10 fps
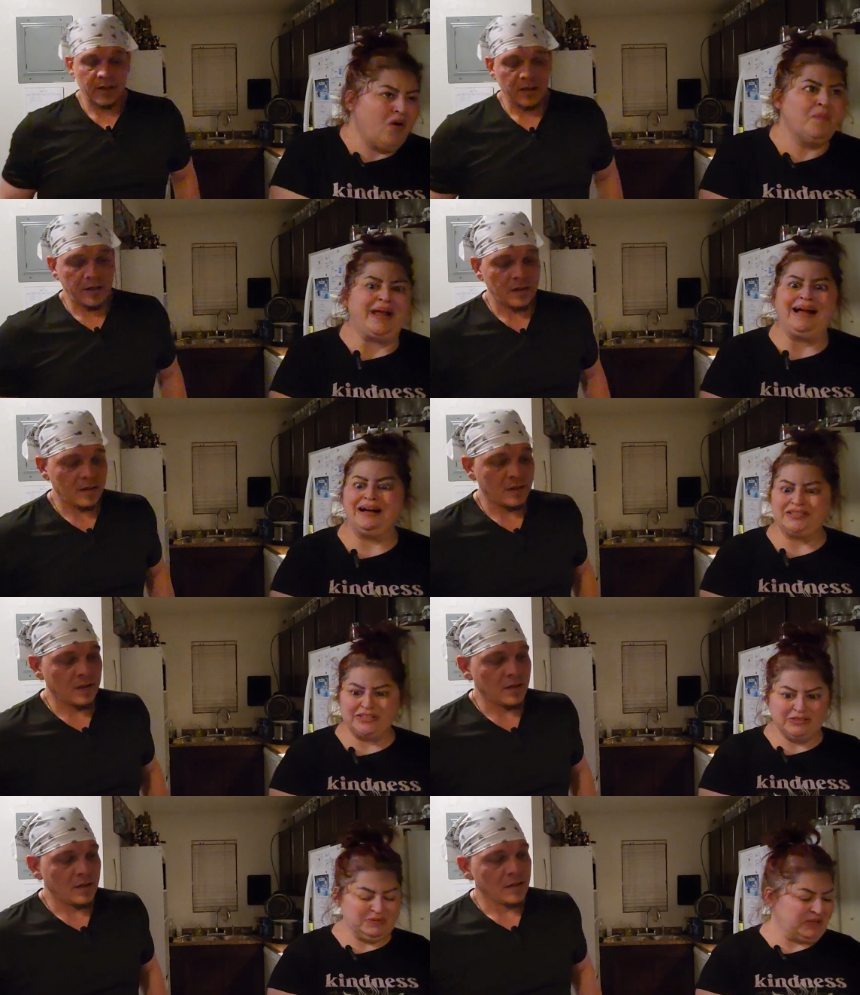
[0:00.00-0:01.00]
Speaker 1: Oh my gosh,
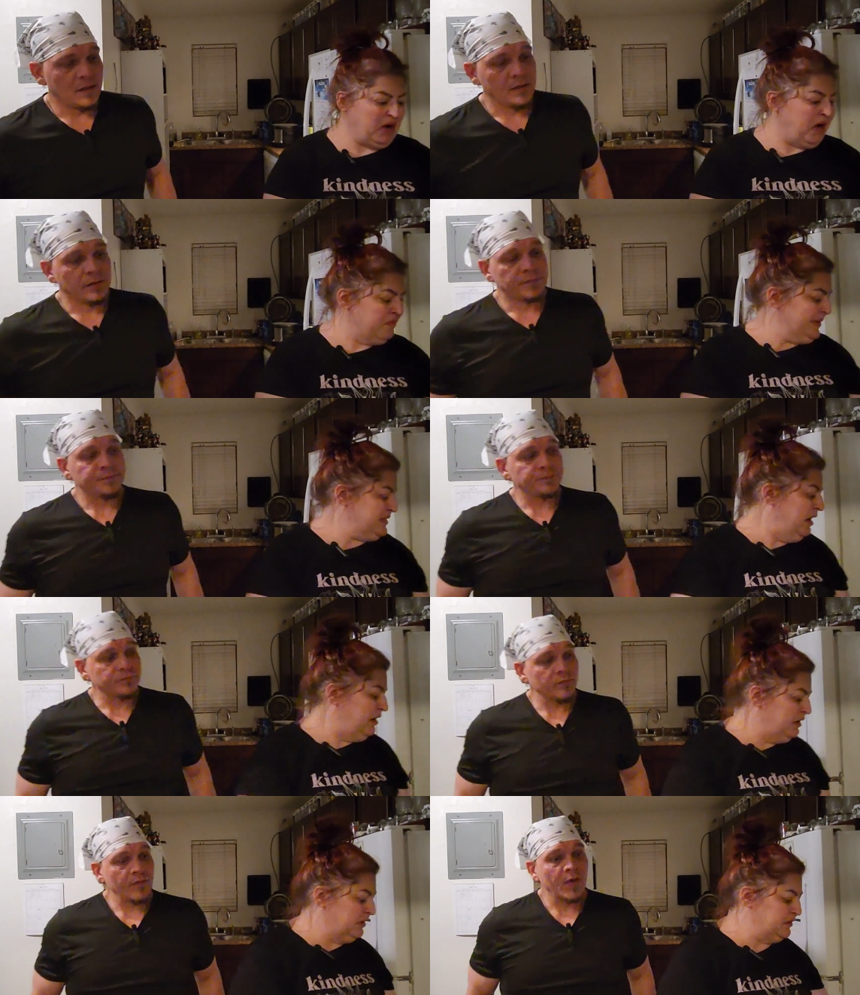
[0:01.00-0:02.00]
I just want that off my
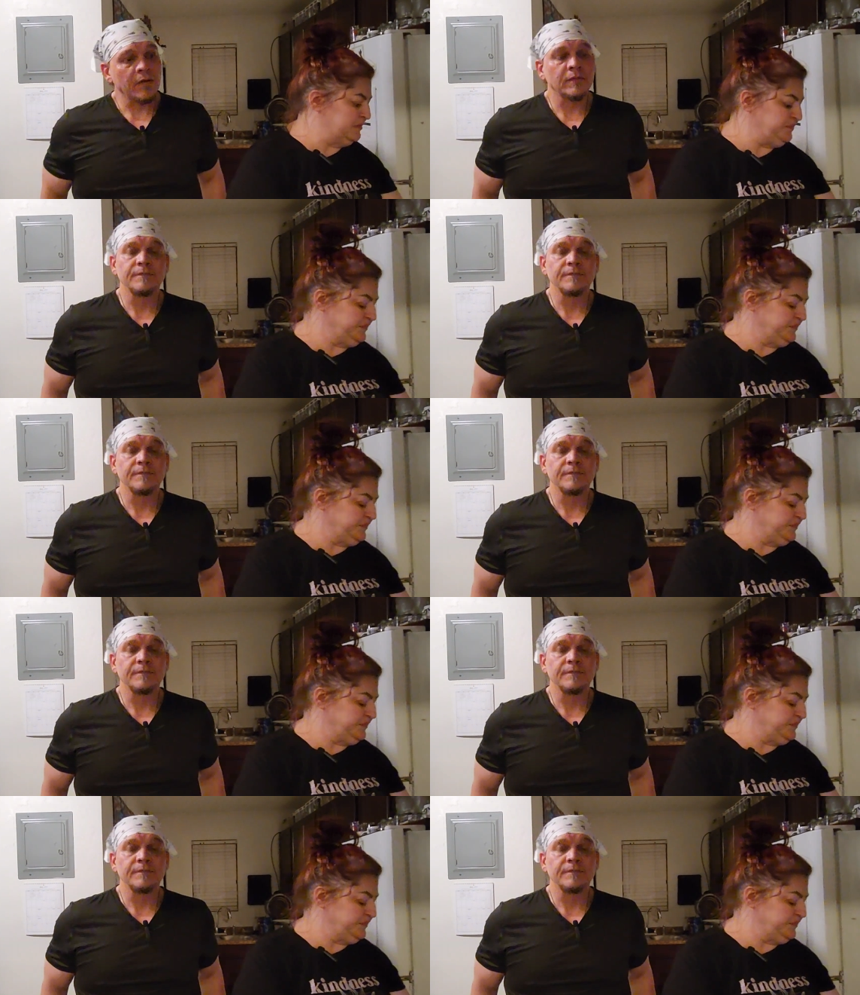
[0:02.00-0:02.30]
tongue.